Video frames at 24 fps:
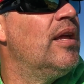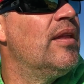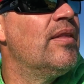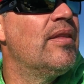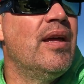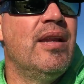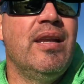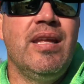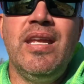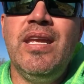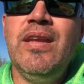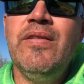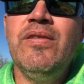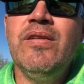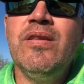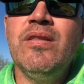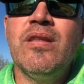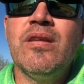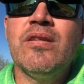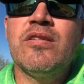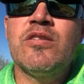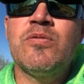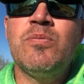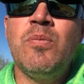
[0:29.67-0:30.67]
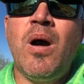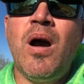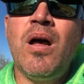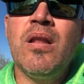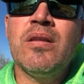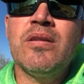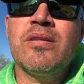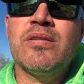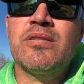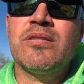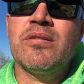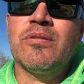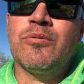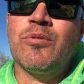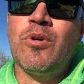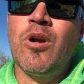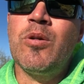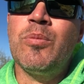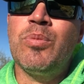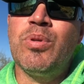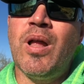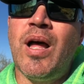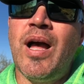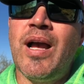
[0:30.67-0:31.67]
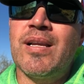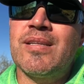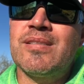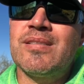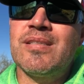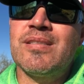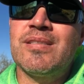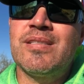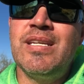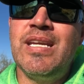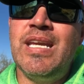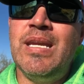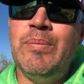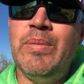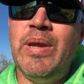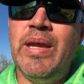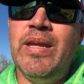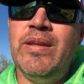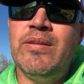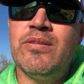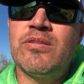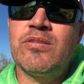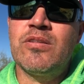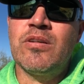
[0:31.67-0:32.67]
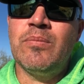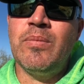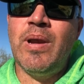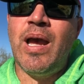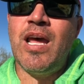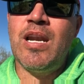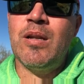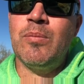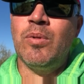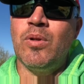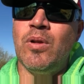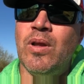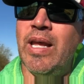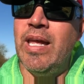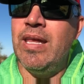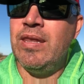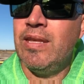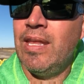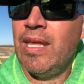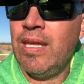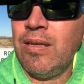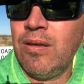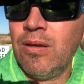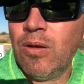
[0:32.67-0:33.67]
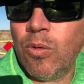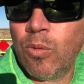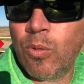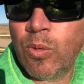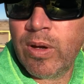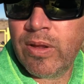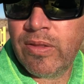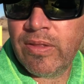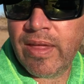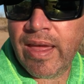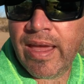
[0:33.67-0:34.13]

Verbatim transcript: that even the smallest roadblocks seem insurmountable. And then when